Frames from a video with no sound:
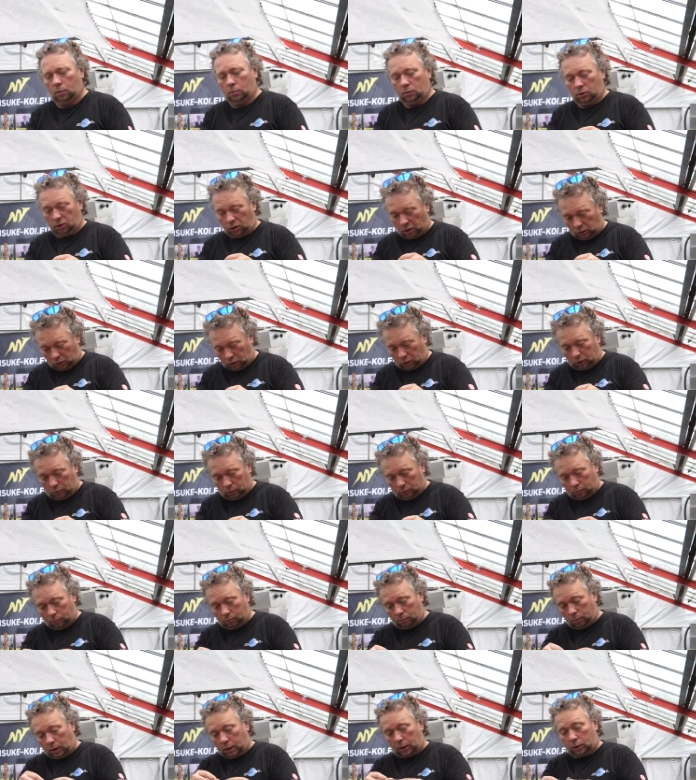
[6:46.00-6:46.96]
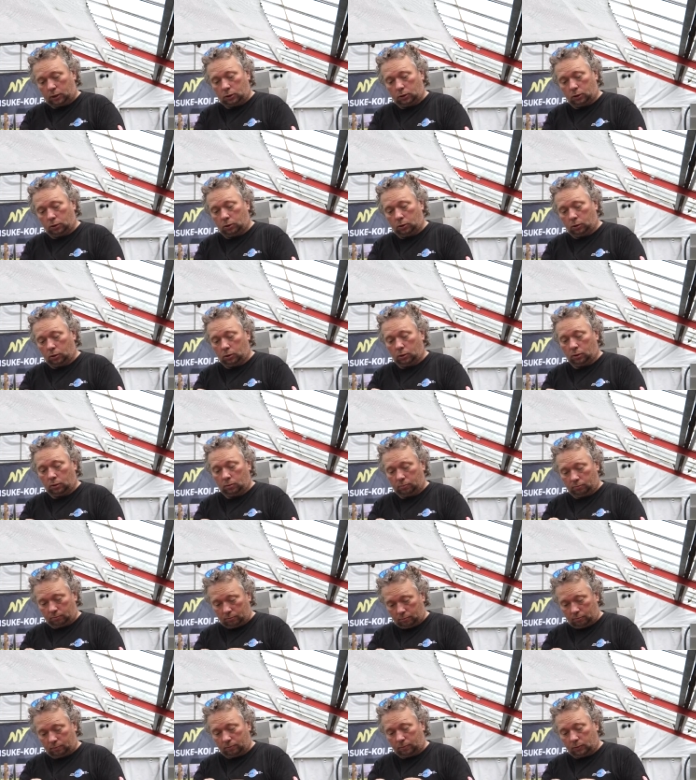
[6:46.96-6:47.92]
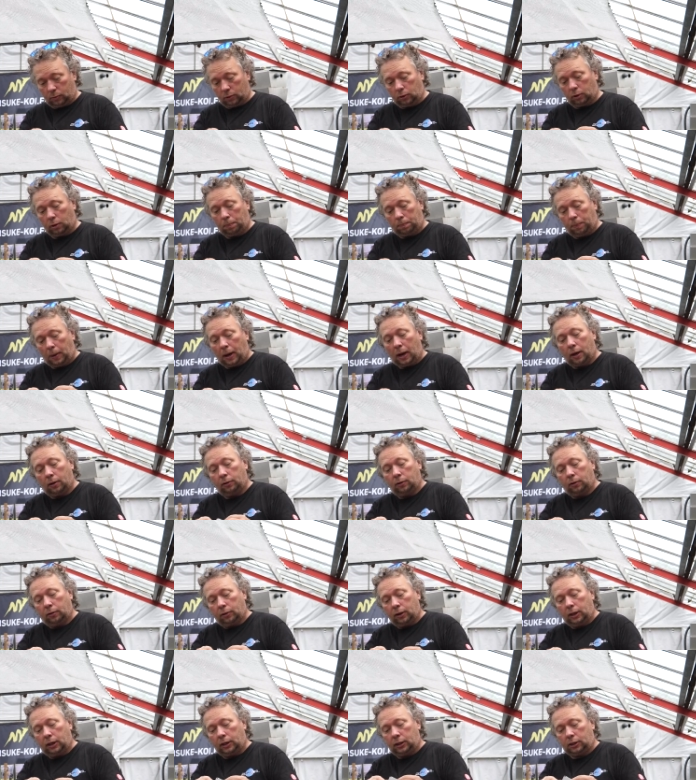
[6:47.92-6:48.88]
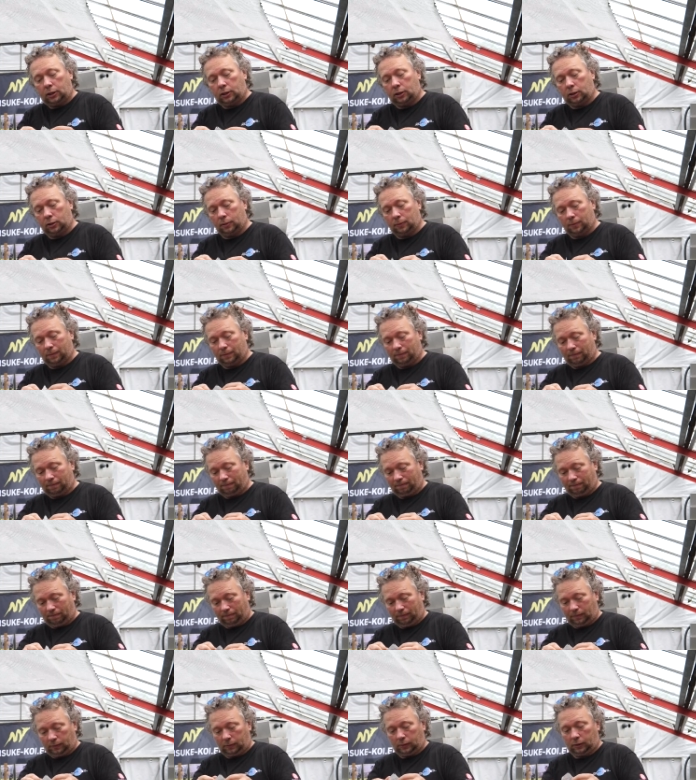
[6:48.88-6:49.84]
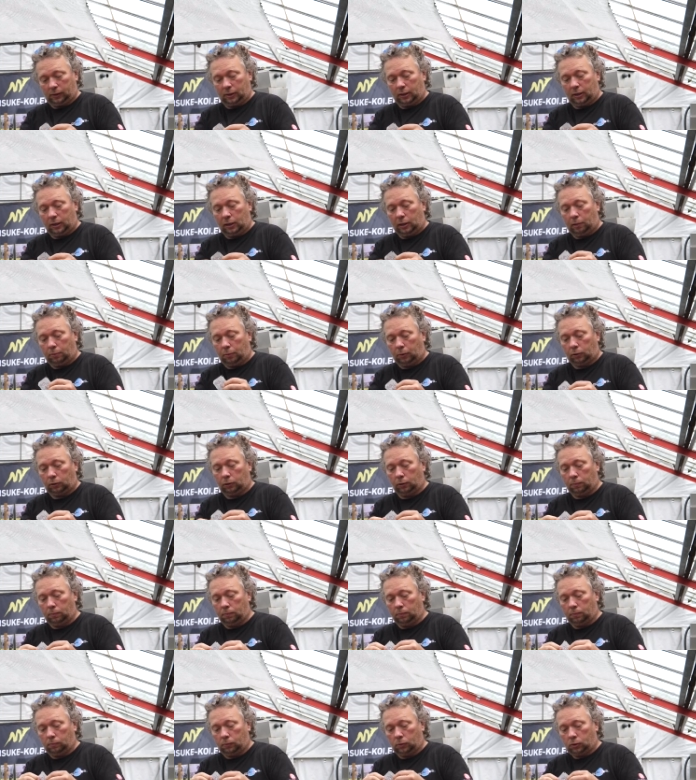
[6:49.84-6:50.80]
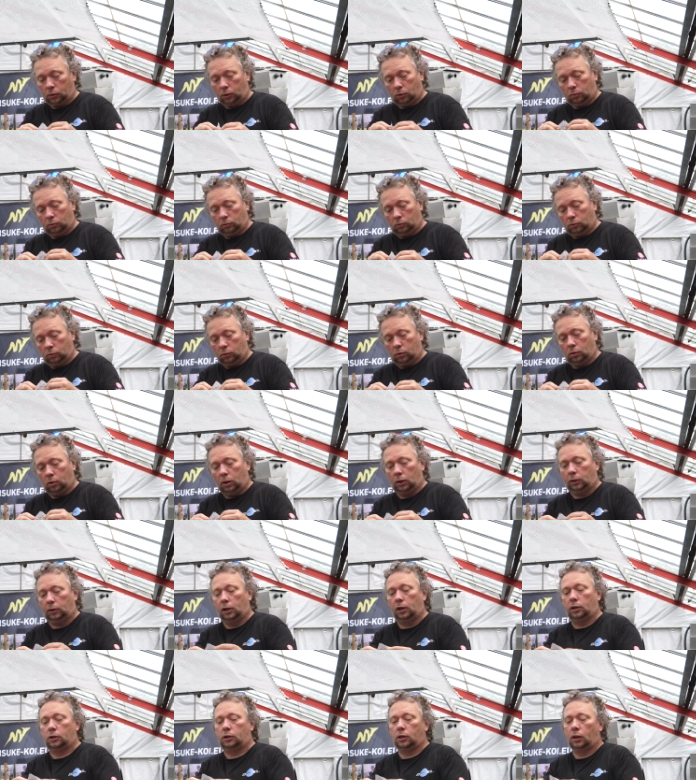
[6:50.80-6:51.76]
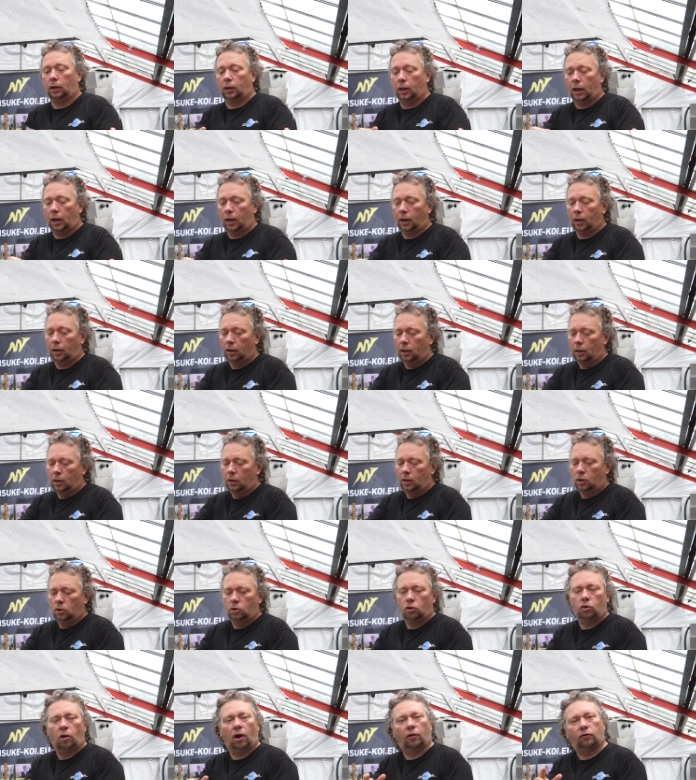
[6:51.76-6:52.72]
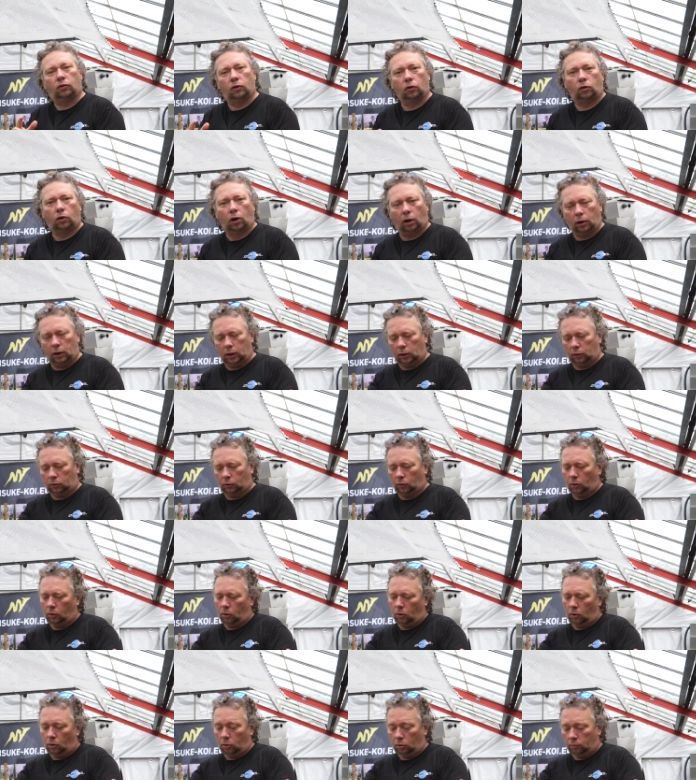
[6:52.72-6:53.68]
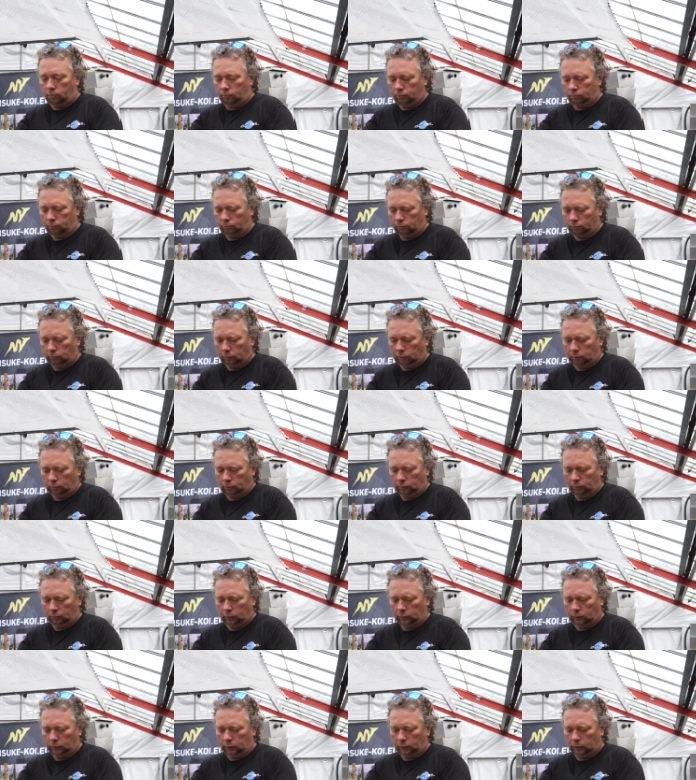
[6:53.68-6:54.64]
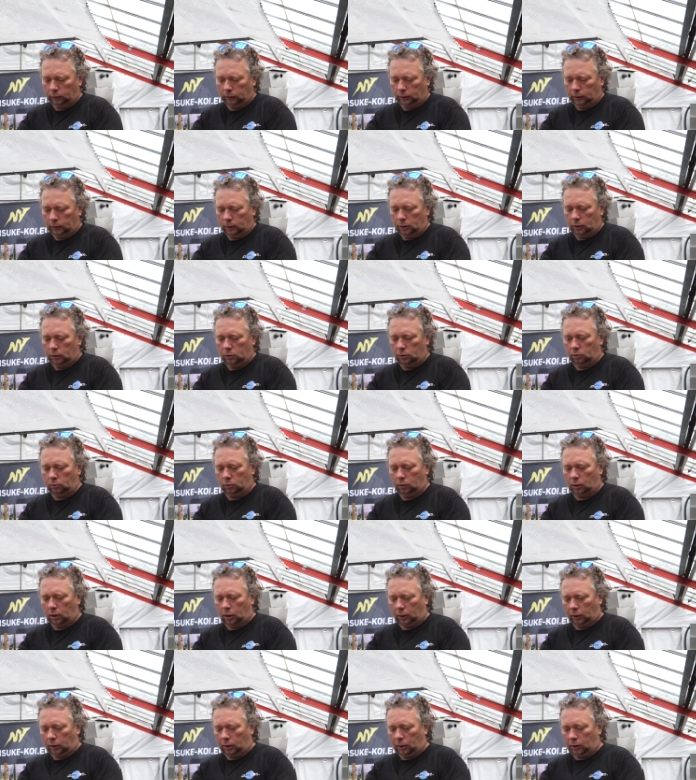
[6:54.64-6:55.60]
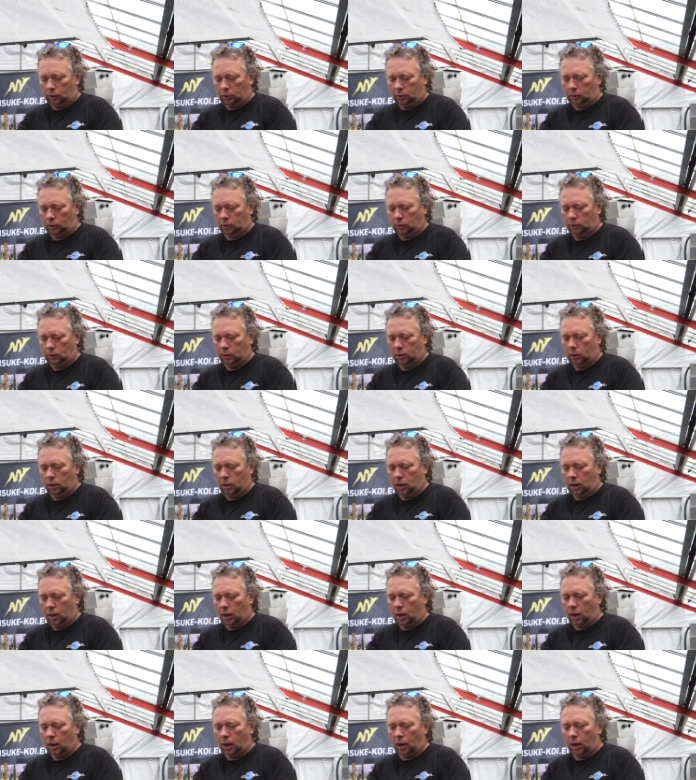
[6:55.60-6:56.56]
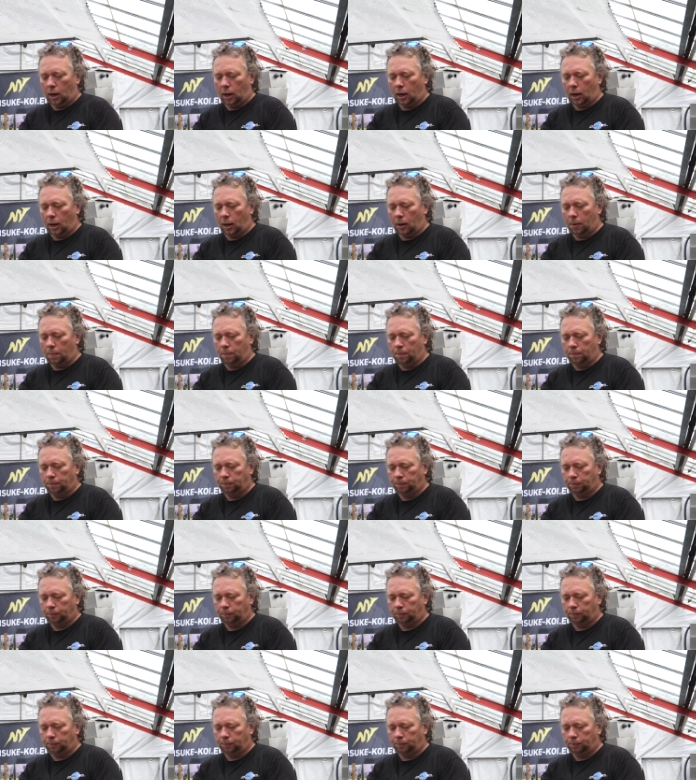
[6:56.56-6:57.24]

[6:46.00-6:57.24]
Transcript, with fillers: Just make sure the powder is in the bottom. So do like this and then you have to cut it or do it like this um,